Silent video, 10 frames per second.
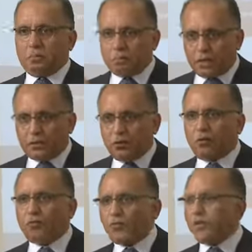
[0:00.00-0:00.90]
but
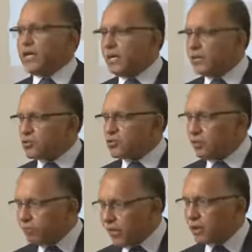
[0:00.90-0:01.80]
of creating
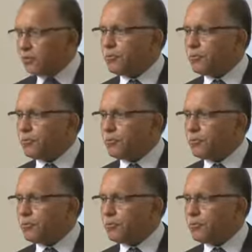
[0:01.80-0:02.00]
customer value.